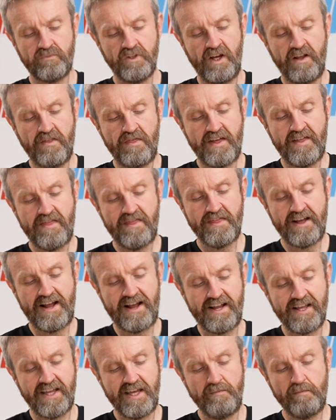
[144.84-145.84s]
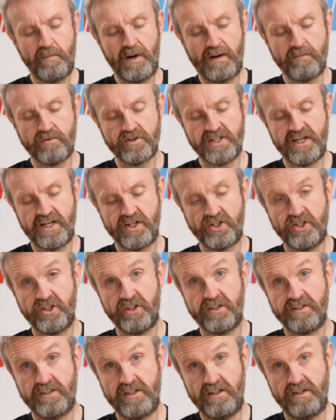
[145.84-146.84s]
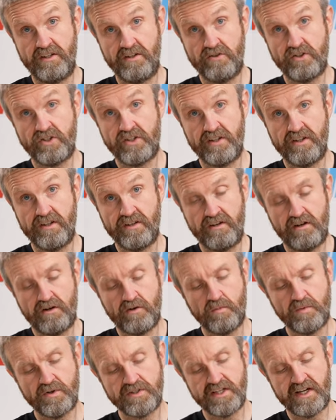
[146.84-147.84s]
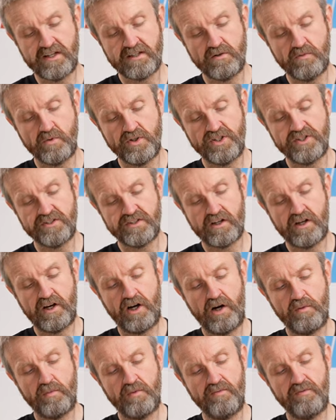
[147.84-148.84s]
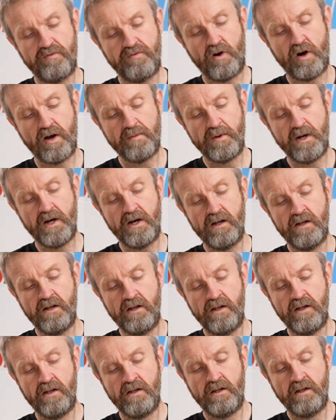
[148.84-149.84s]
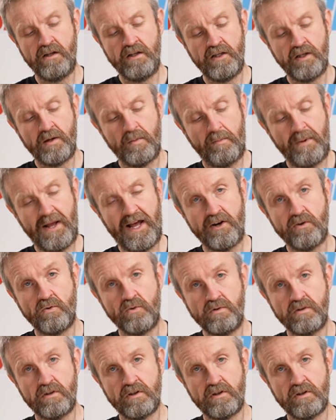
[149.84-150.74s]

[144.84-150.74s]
and then that impact protection continues to the knuckle protector, which is a carbon fiber panel